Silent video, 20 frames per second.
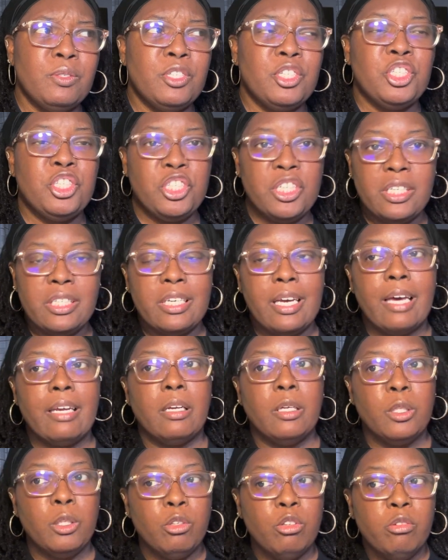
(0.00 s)
just chit chat
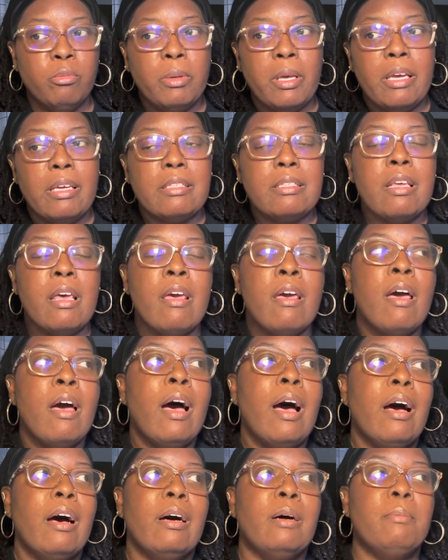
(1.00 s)
a little bit
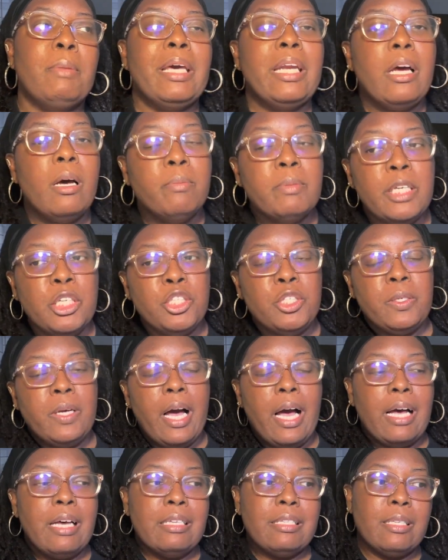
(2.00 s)
um, and update you
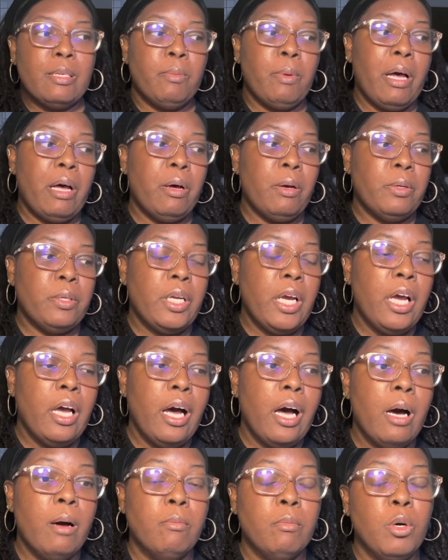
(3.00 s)
guys about
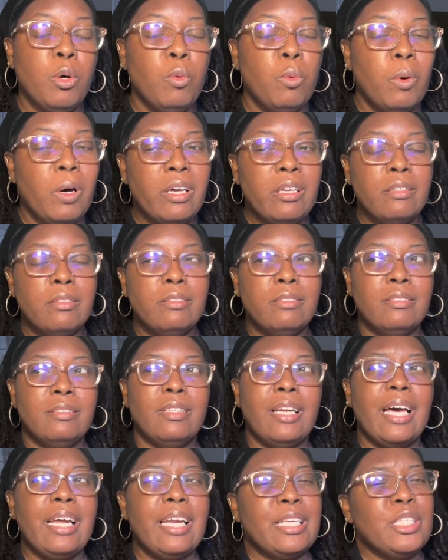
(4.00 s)
um, what,
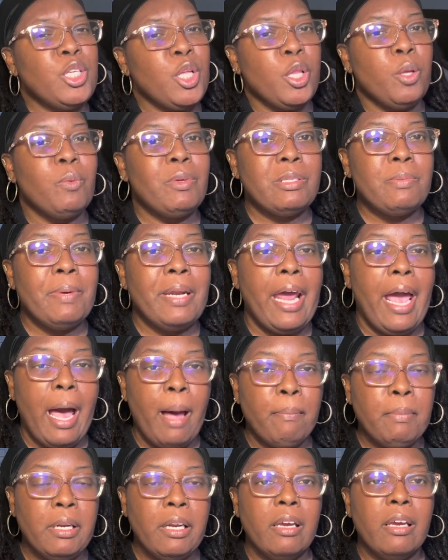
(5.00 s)
not necessarily what's been
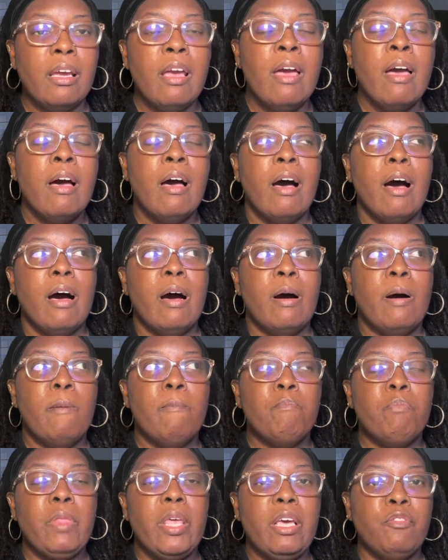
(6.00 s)
happening.
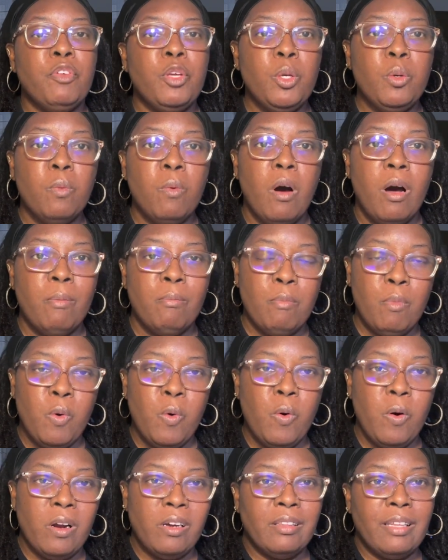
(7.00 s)
Um, if you want
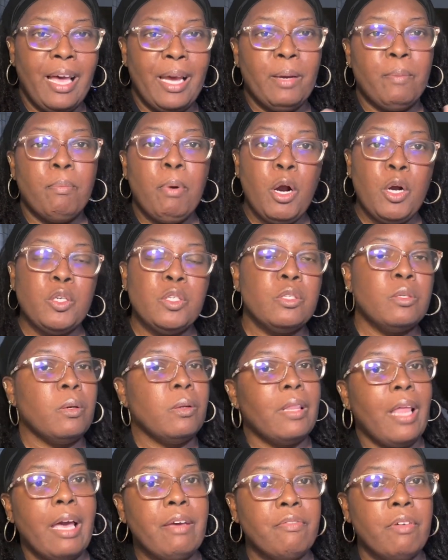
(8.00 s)
more like
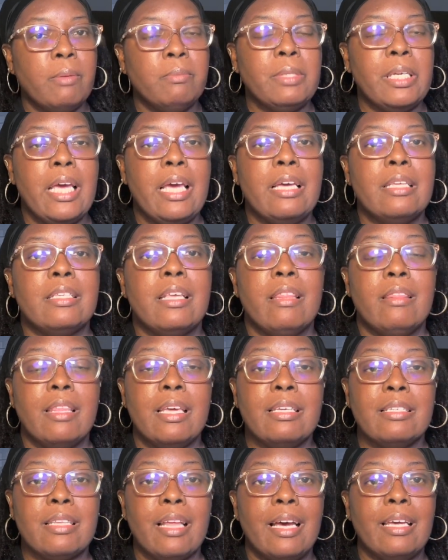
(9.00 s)
personal life updates and
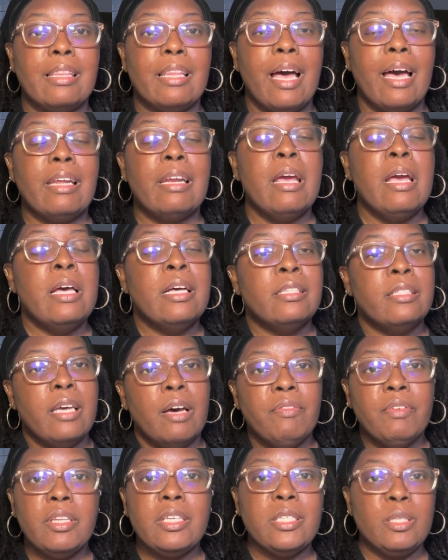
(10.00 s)
things like that,
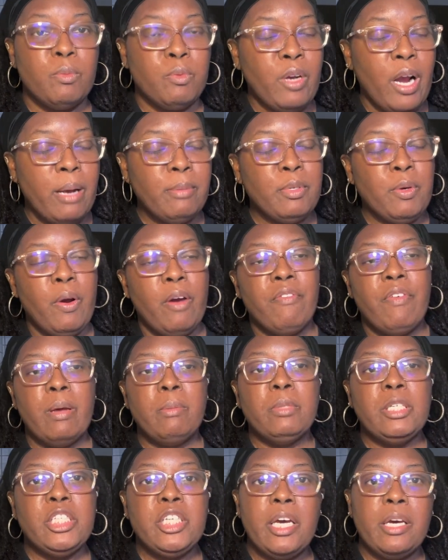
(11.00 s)
definitely subscribe to our
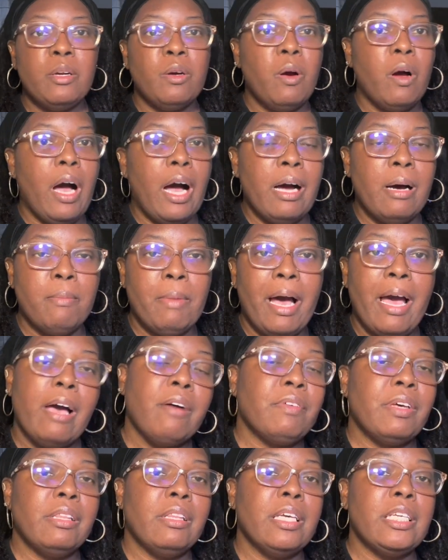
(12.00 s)
family channel. Um, I
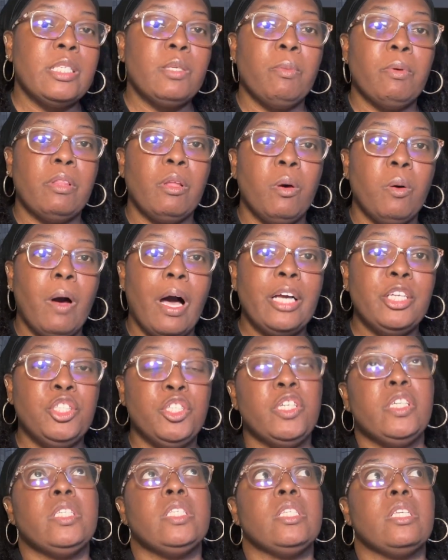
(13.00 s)
have it linked below. I
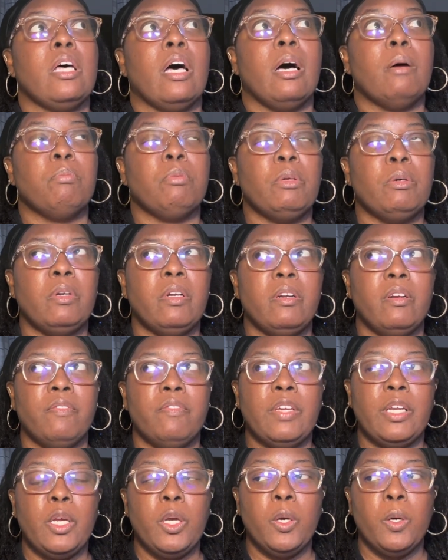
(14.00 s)
just uploaded a
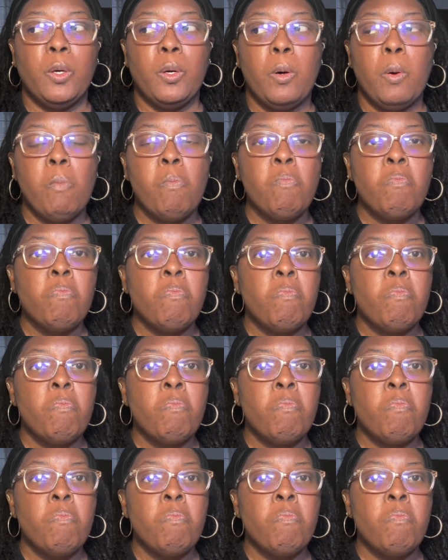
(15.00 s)
video